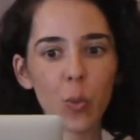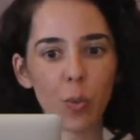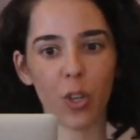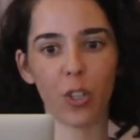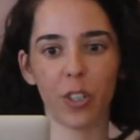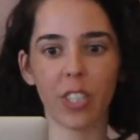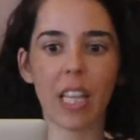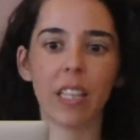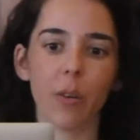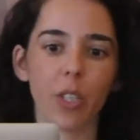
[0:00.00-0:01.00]
models,
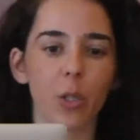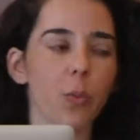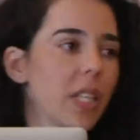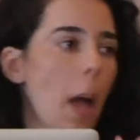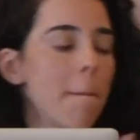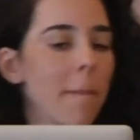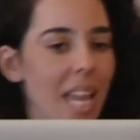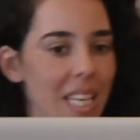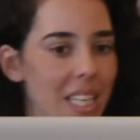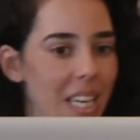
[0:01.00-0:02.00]
and the result was
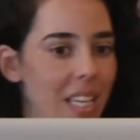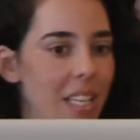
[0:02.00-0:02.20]
amazing.